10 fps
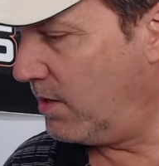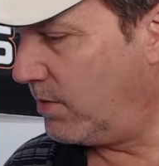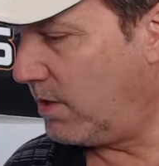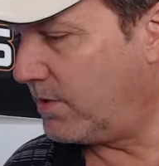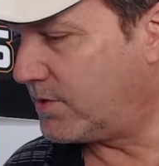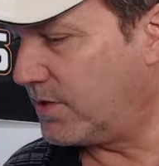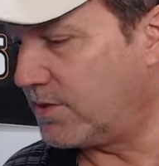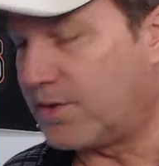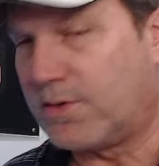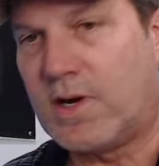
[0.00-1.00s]
Well, since
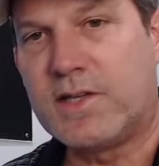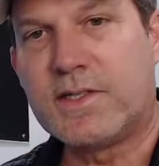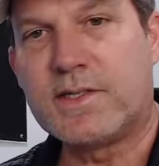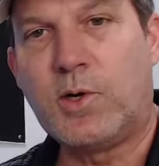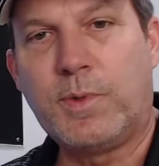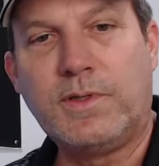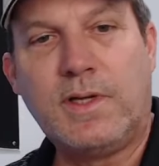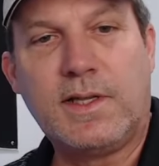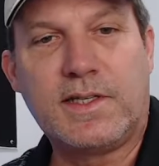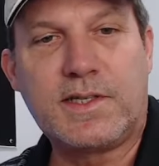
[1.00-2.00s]
the garage is open,
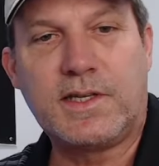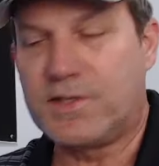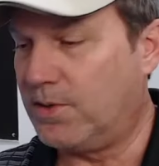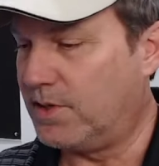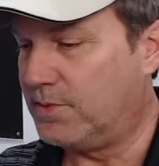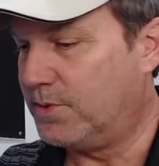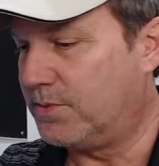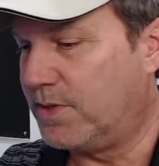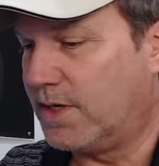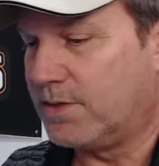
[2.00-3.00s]
let's get started with
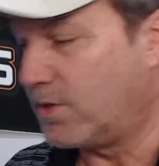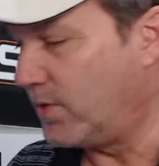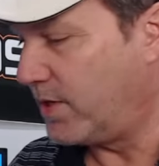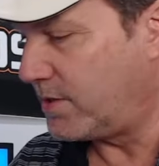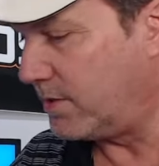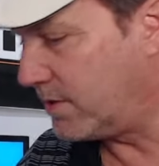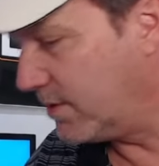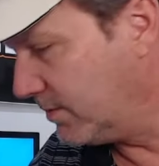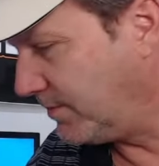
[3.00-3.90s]
the regular questions.